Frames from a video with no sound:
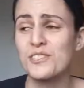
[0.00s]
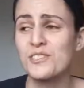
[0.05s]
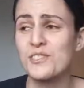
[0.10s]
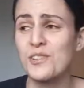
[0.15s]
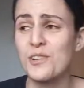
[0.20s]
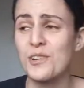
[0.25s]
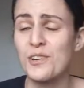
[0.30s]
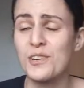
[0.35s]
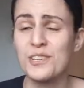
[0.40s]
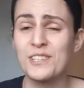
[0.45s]

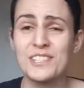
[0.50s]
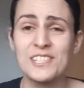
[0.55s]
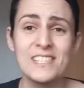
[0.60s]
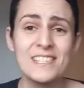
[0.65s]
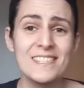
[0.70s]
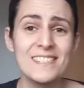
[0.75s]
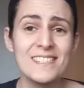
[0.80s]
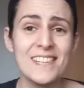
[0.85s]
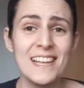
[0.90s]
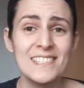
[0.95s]
so she
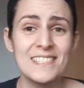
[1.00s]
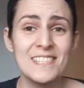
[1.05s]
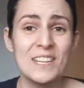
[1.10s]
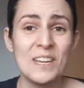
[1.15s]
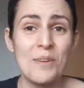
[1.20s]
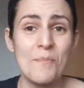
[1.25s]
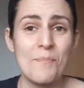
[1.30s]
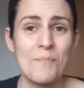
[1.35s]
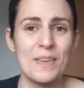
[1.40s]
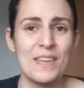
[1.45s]
decides to
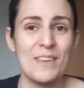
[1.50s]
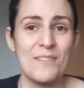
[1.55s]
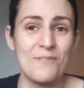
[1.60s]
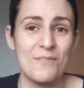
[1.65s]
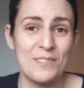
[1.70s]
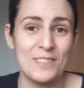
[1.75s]
compete